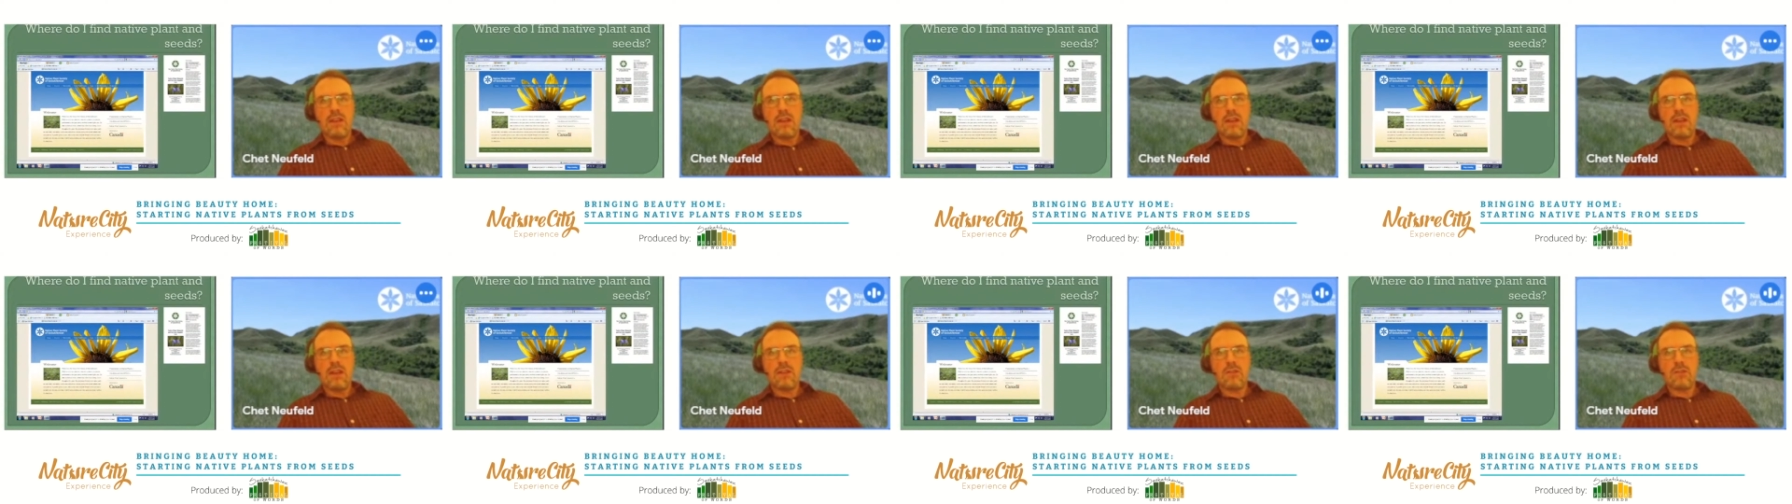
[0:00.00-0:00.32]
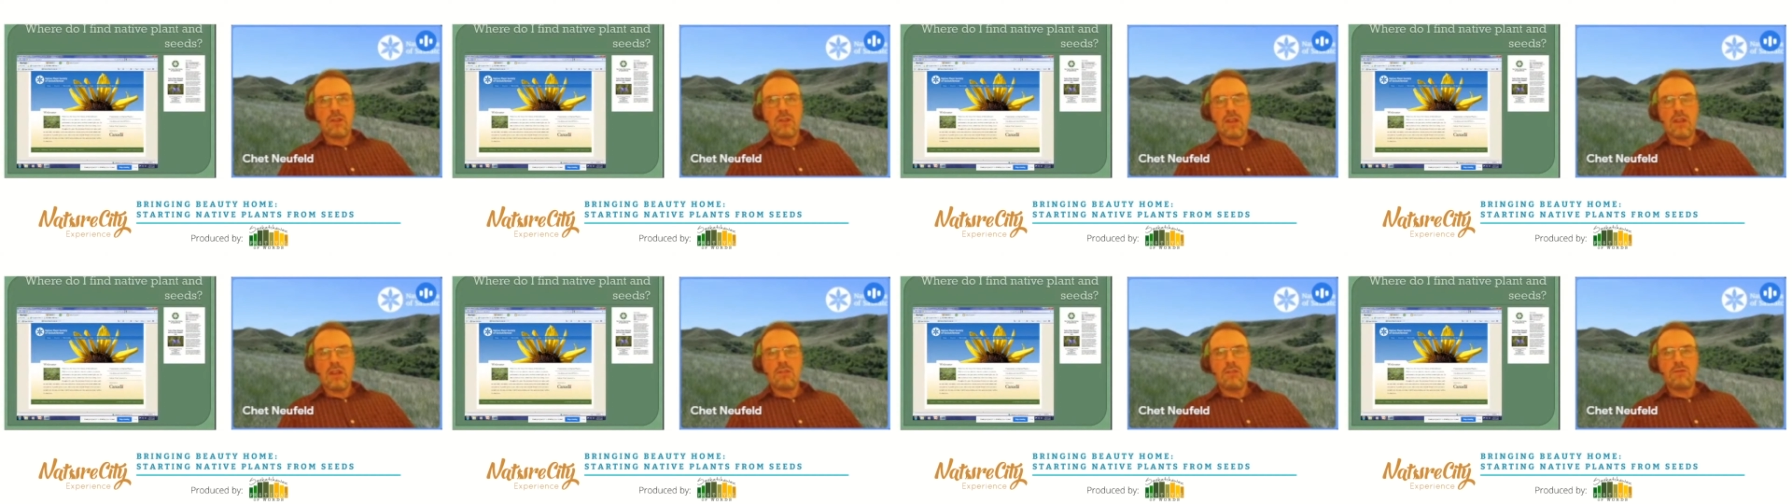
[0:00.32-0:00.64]

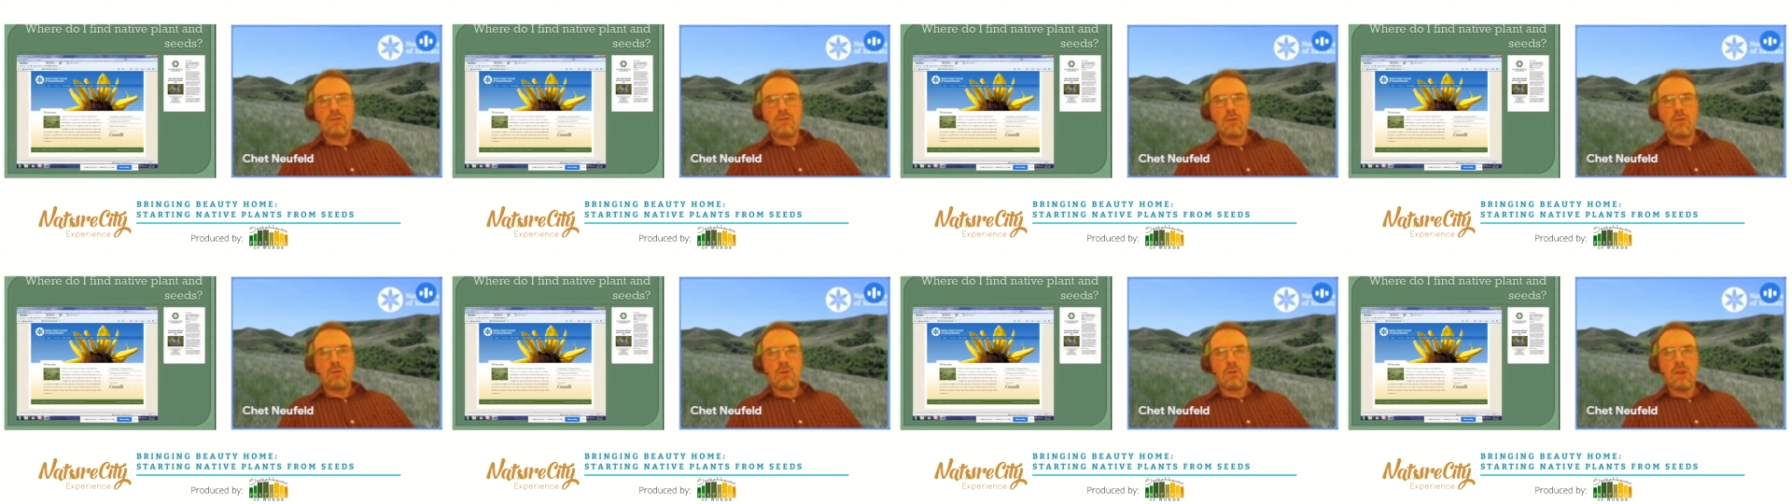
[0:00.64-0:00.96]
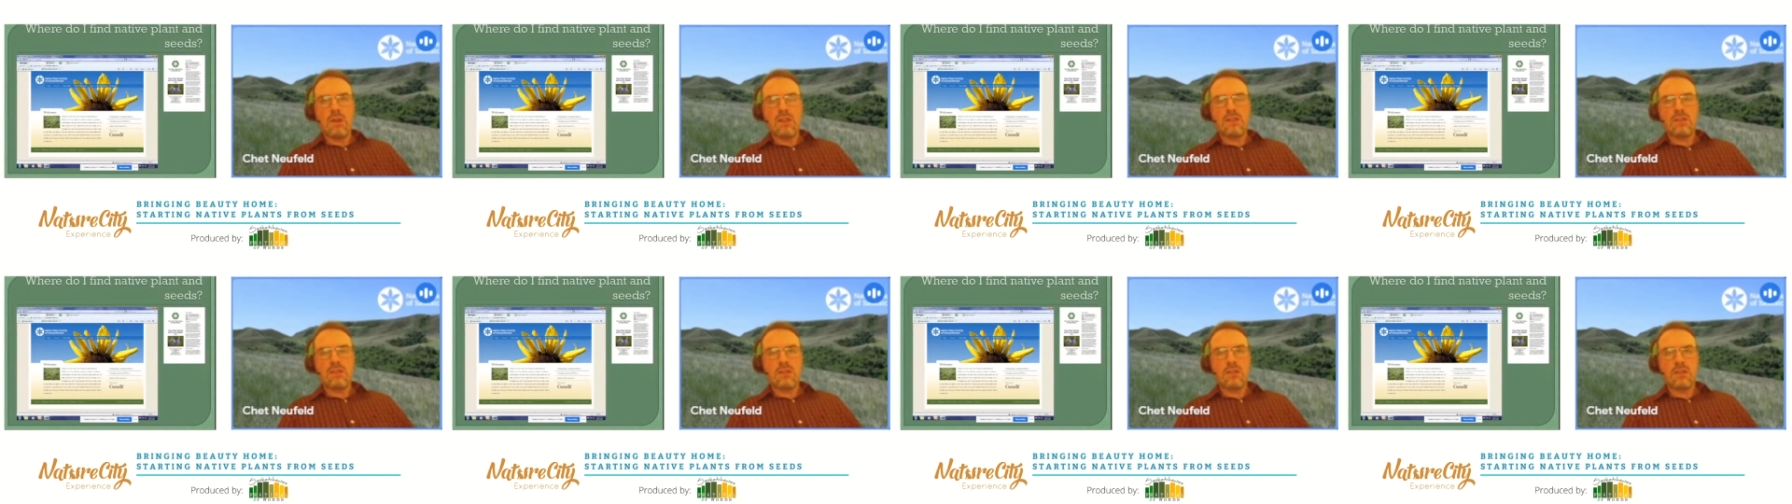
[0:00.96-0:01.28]
under info
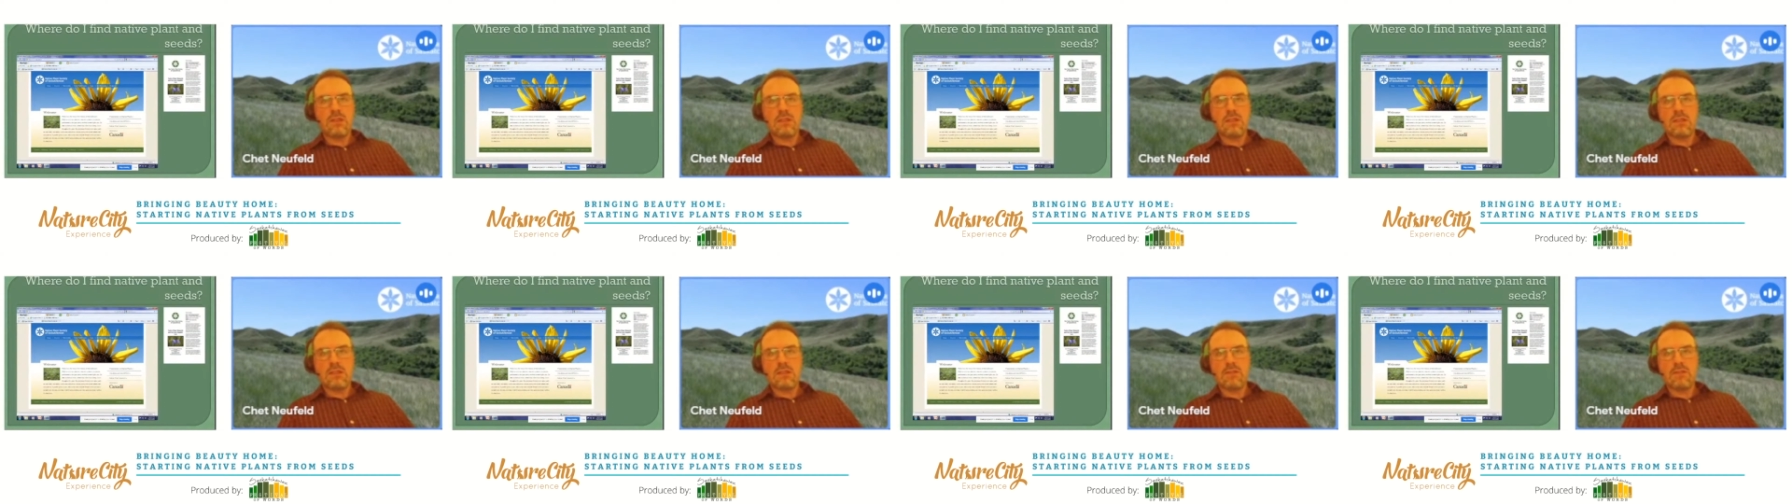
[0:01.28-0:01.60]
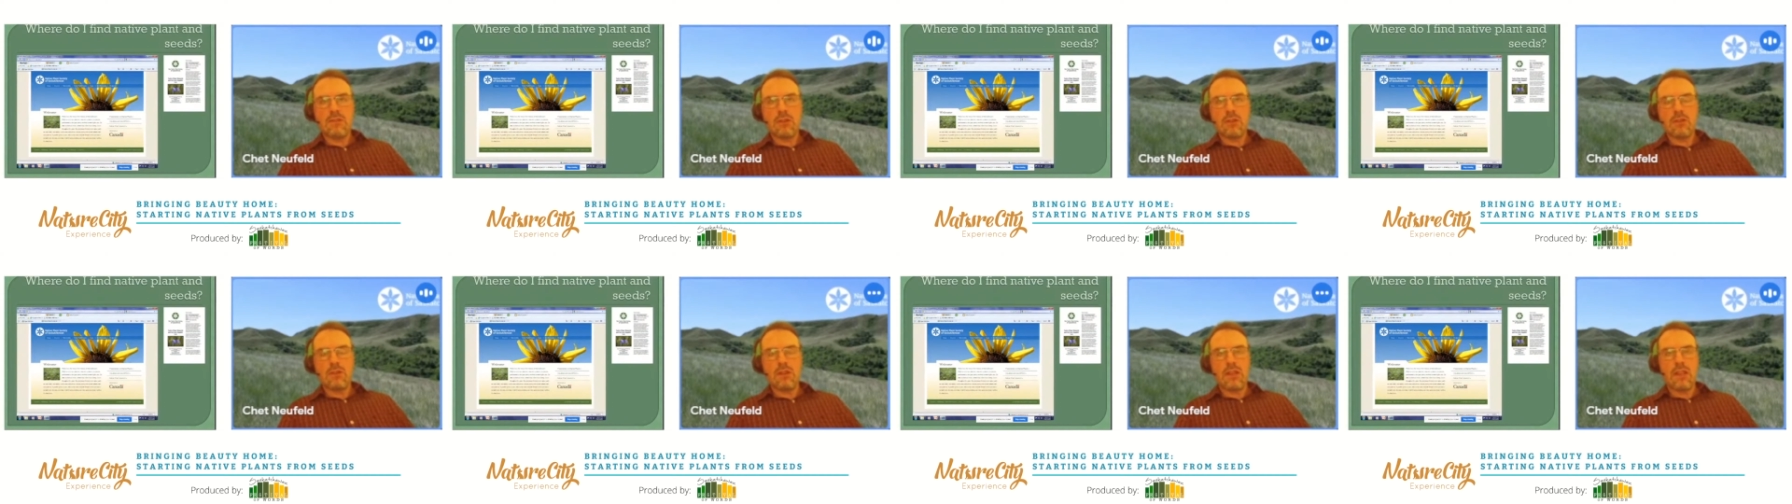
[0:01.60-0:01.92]
resources, if
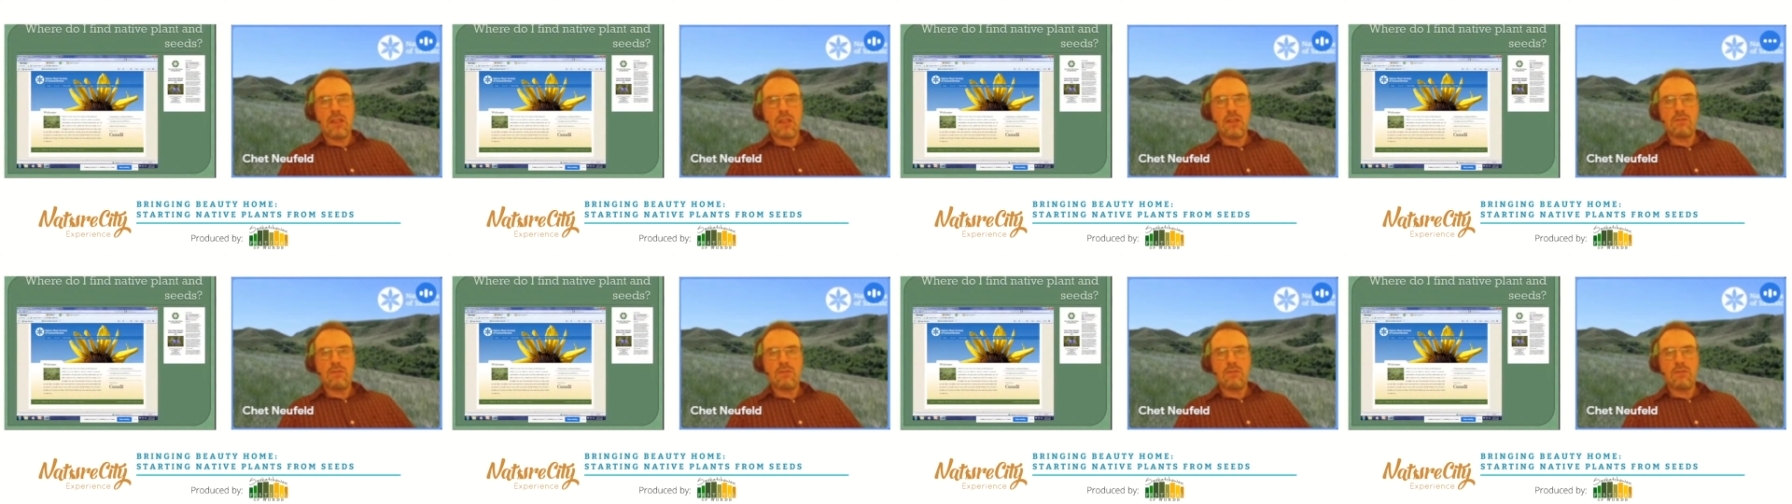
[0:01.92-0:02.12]
you click